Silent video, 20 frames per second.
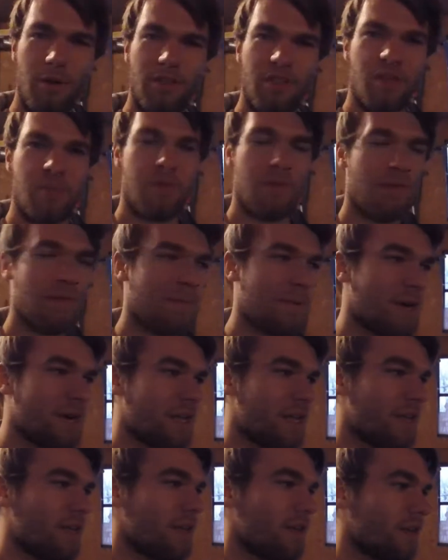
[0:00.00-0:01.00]
What is up,
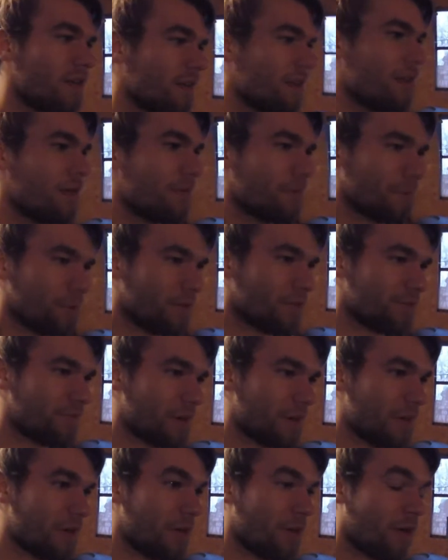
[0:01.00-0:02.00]
everybody? For this
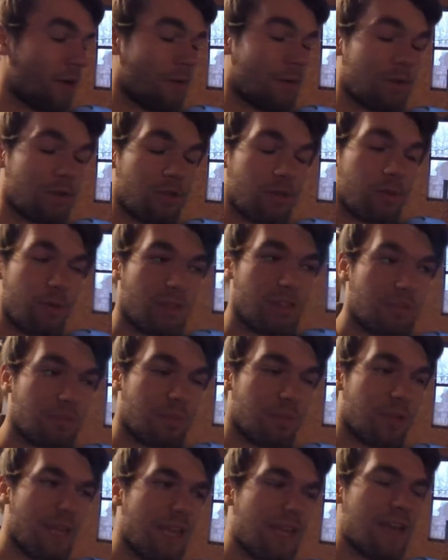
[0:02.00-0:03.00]
video I want to
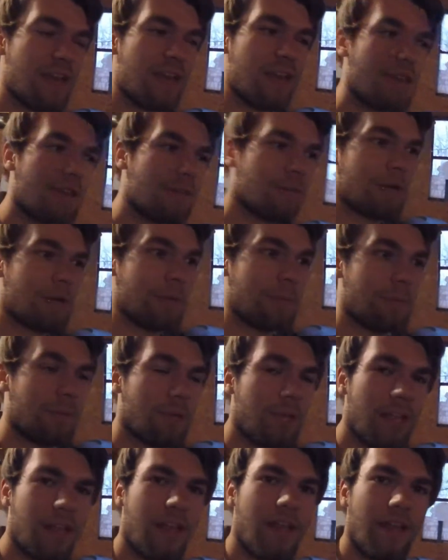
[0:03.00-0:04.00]
explain my
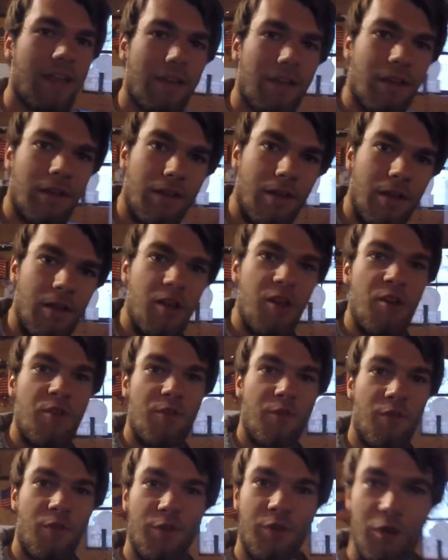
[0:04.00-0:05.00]
plan
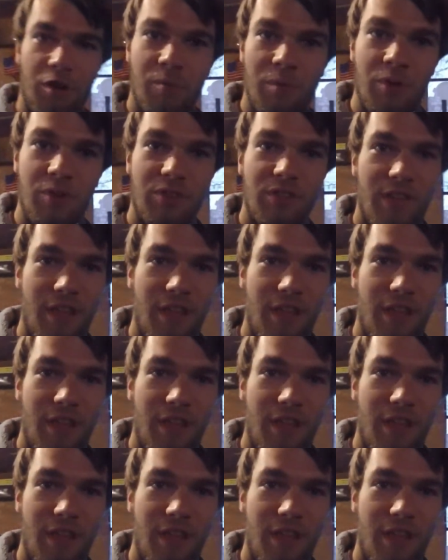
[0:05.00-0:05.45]
for the turbo